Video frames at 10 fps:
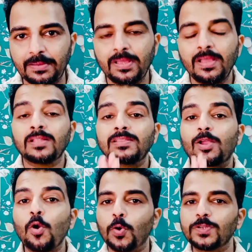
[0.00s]
The
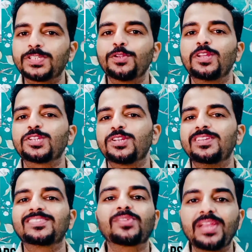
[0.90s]
course duration is
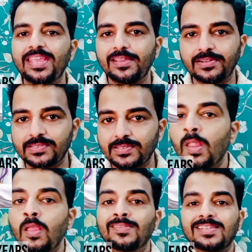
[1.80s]
3 years.
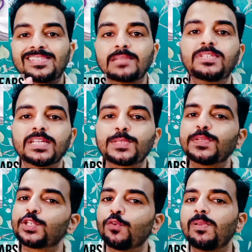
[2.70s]
Subjects which
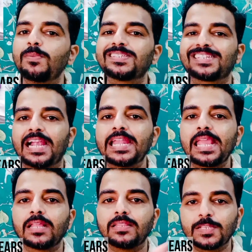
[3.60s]
you will be studying in
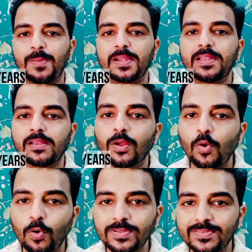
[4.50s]
this particular
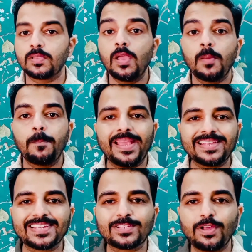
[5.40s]
course will be
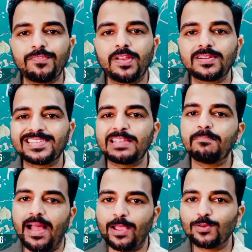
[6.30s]
Basics of Nursing,
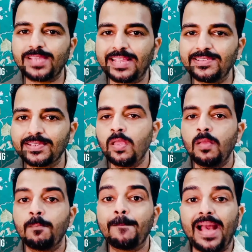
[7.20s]
Biosciences,
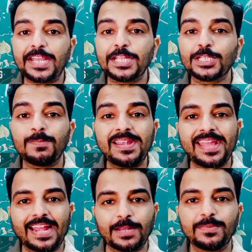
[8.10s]
Management,
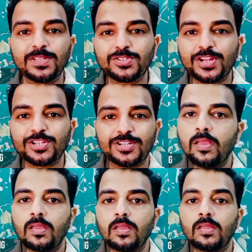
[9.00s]
Administration
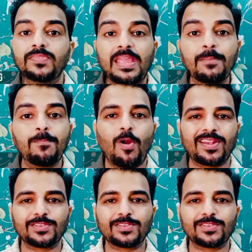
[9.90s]
and the Importance of